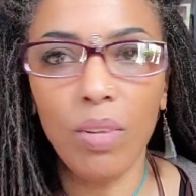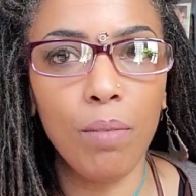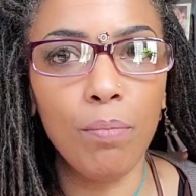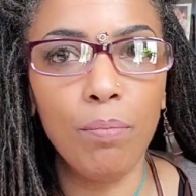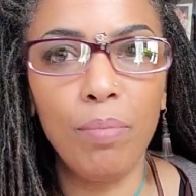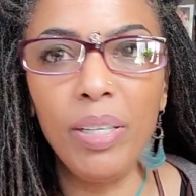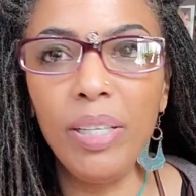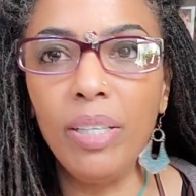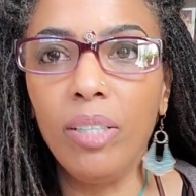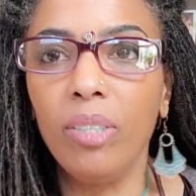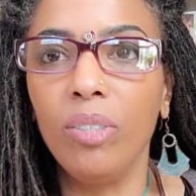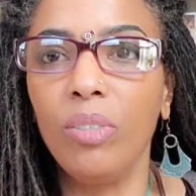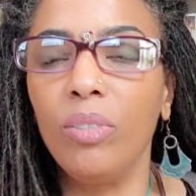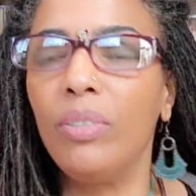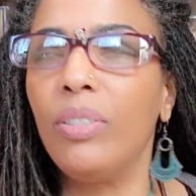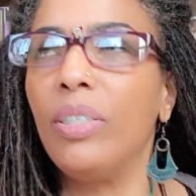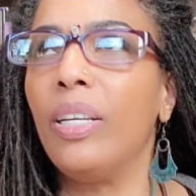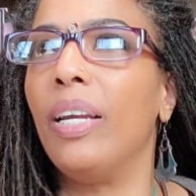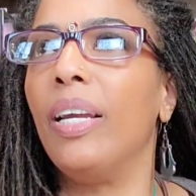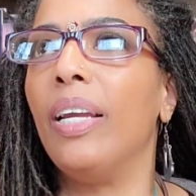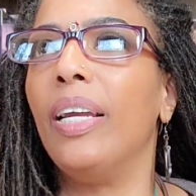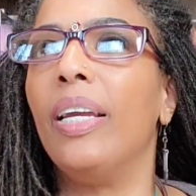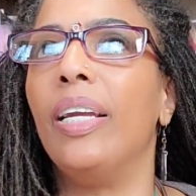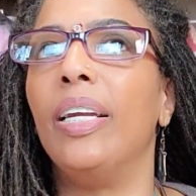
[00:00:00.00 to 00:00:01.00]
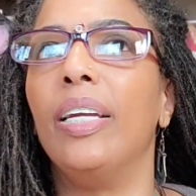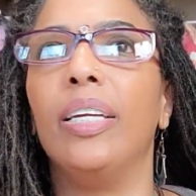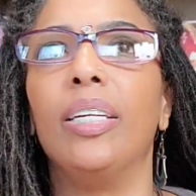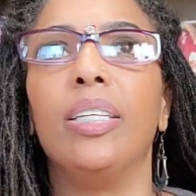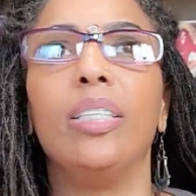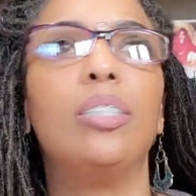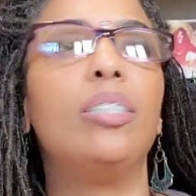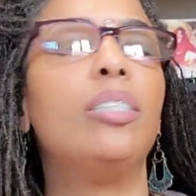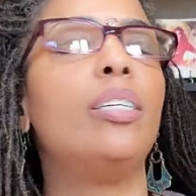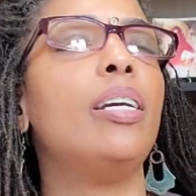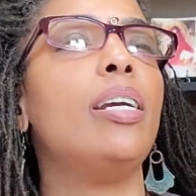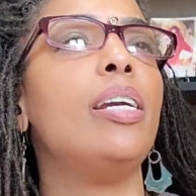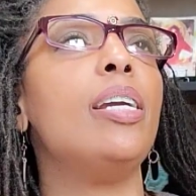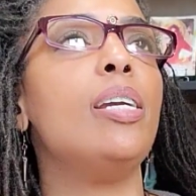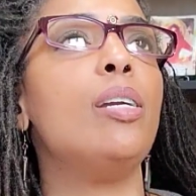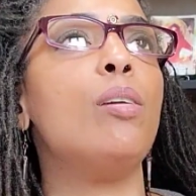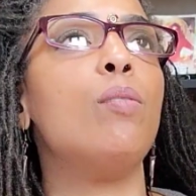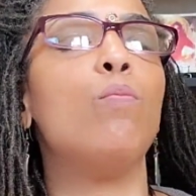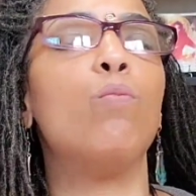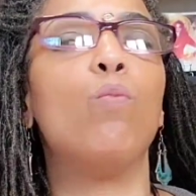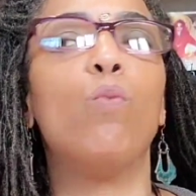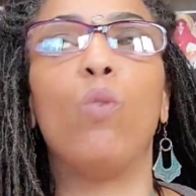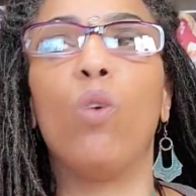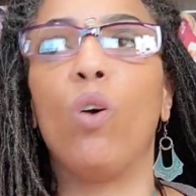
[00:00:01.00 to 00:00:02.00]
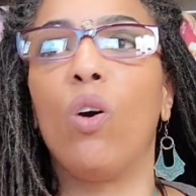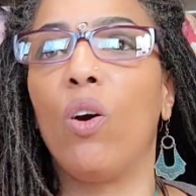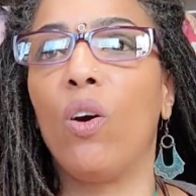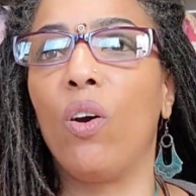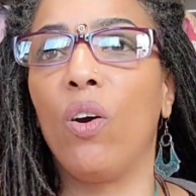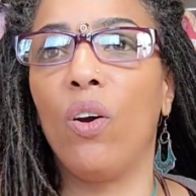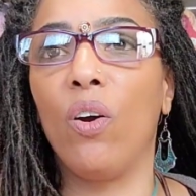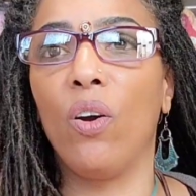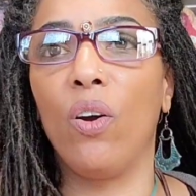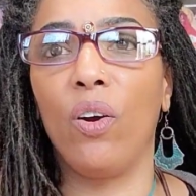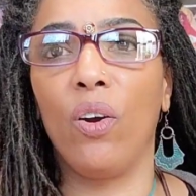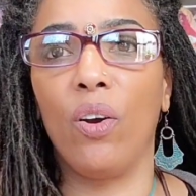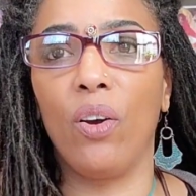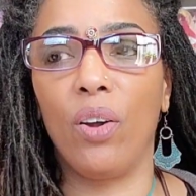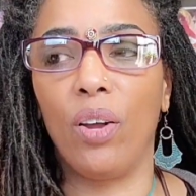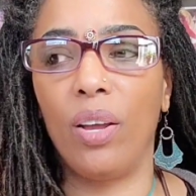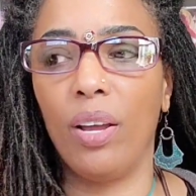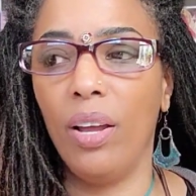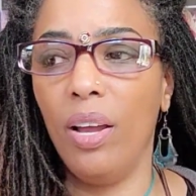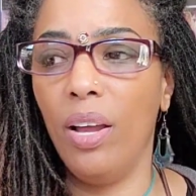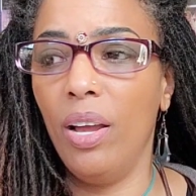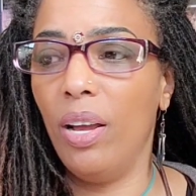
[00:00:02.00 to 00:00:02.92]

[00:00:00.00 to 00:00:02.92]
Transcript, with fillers: building, teamwork,